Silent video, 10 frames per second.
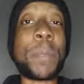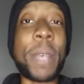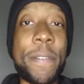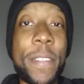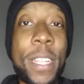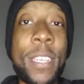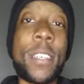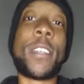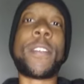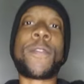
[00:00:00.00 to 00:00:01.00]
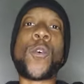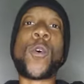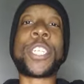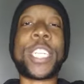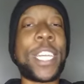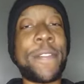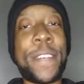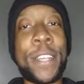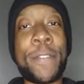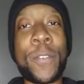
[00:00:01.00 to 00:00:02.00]
respectfully. And of course, share the
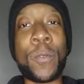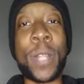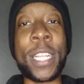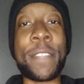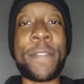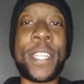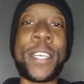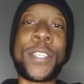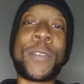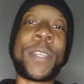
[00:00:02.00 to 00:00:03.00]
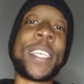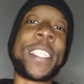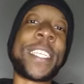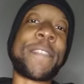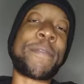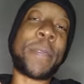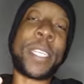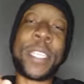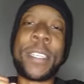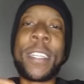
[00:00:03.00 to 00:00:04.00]
video if you like the video so we get this
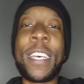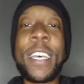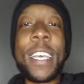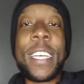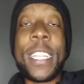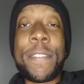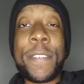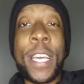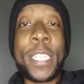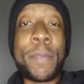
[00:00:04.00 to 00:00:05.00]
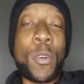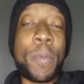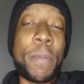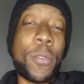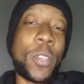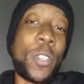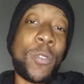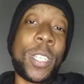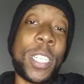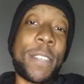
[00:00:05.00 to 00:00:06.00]
information, this video out to more people who
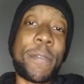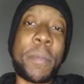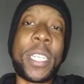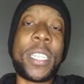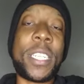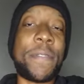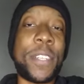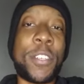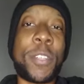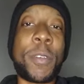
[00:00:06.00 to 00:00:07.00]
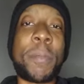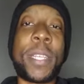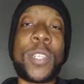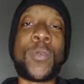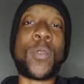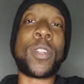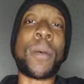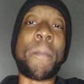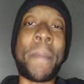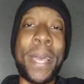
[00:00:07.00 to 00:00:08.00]
can use this information, this video, so we can make this world
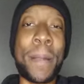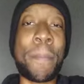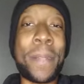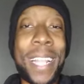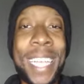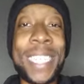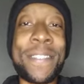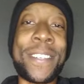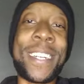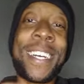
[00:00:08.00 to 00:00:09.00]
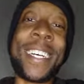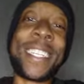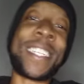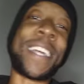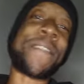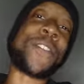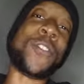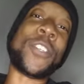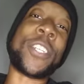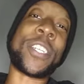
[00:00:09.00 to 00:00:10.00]
a better place for us and our
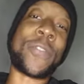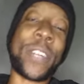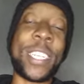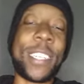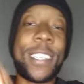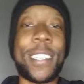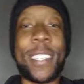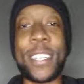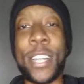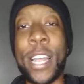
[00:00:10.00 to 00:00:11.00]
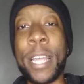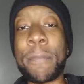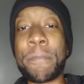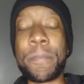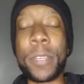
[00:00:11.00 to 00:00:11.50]
future generations. All right?